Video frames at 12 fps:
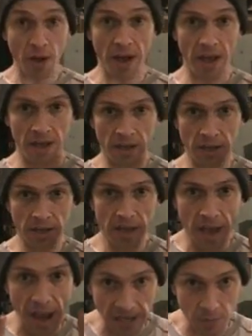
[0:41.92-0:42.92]
where
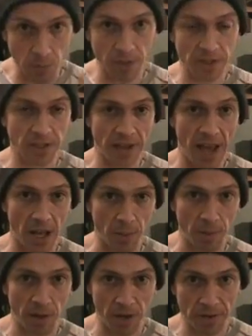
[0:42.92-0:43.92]
anyone can
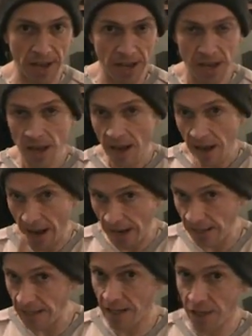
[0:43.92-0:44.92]
help, okay?
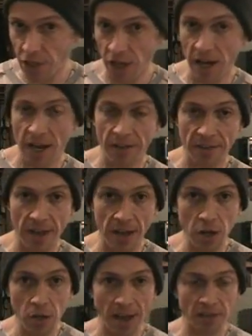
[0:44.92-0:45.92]
Any DJ out
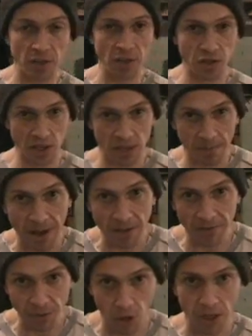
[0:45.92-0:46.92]
there who has a certain amount
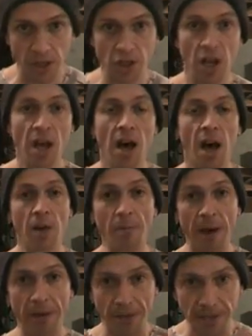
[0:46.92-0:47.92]
of knowledge
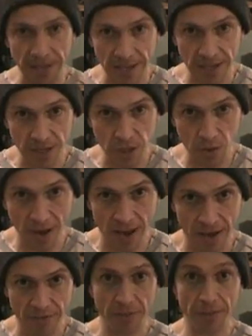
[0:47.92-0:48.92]
about the gear you
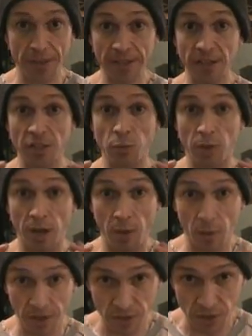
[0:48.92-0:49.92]
have, this is what I
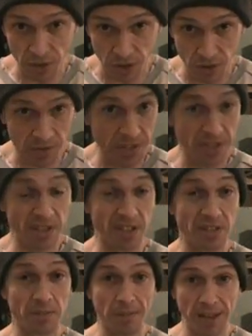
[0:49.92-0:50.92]
want you to do. This
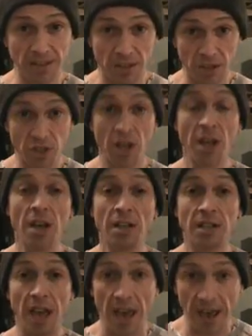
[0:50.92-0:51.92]
is a message
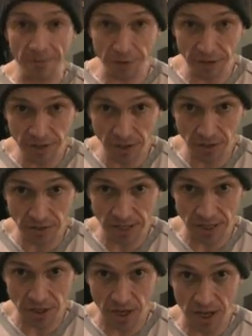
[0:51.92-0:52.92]
to every single
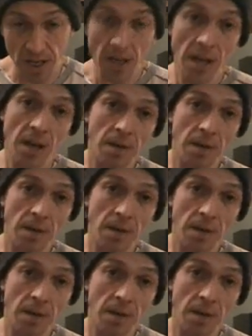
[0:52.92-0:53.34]
DJ,